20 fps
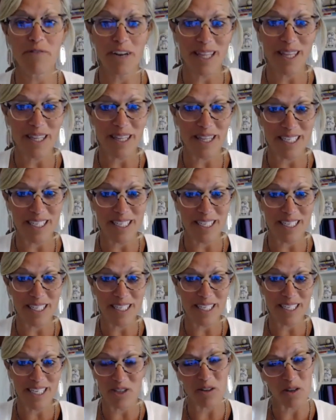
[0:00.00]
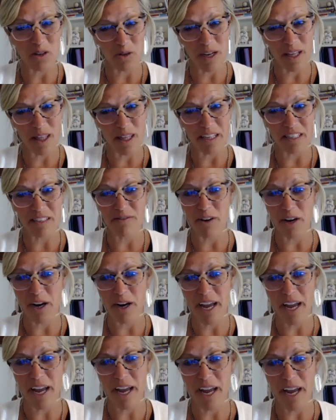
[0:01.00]
don't forget that the teacher's also doing
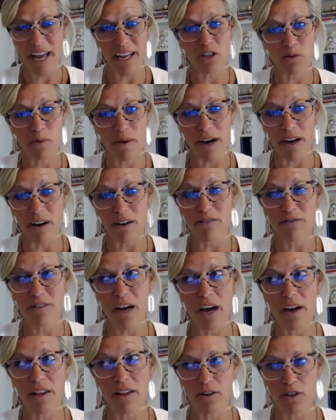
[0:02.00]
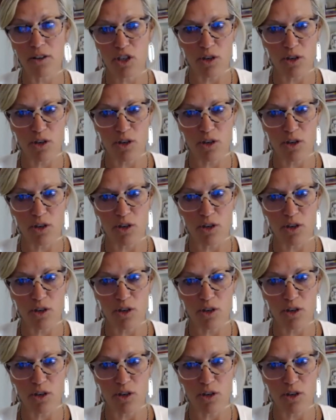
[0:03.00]
this for 8 or 12